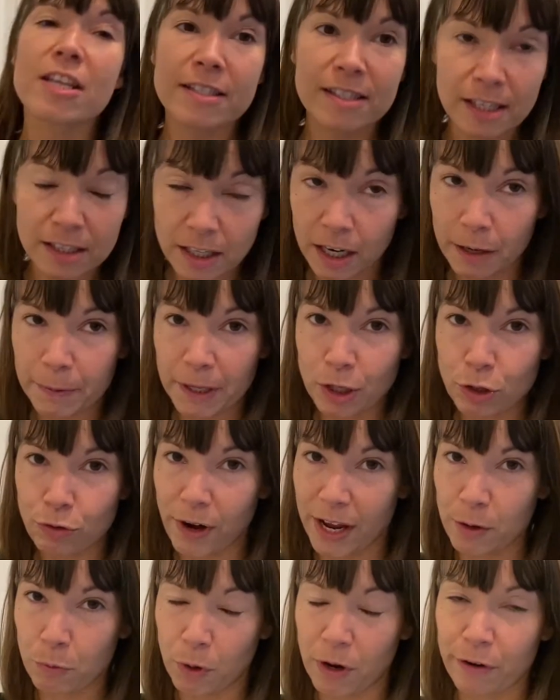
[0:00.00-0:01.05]
this is going to be a
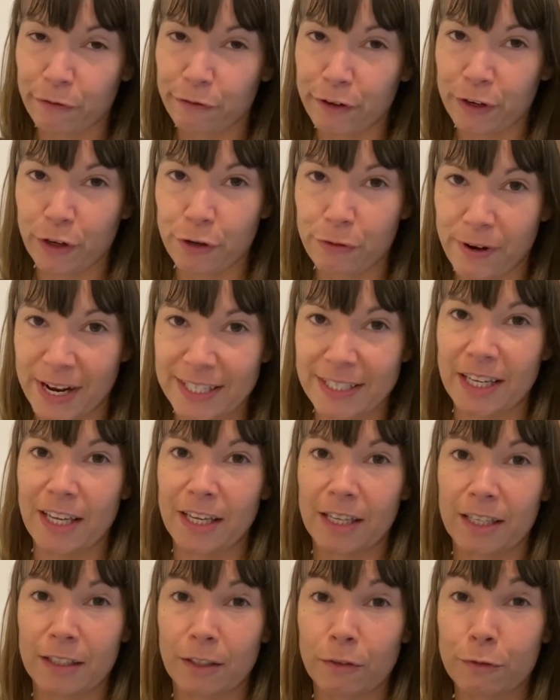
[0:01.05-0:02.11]
great one for
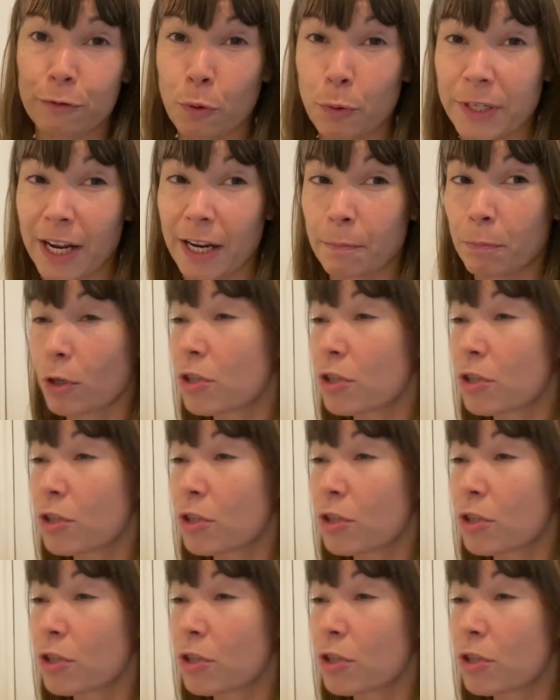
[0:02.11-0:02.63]
correcting forward head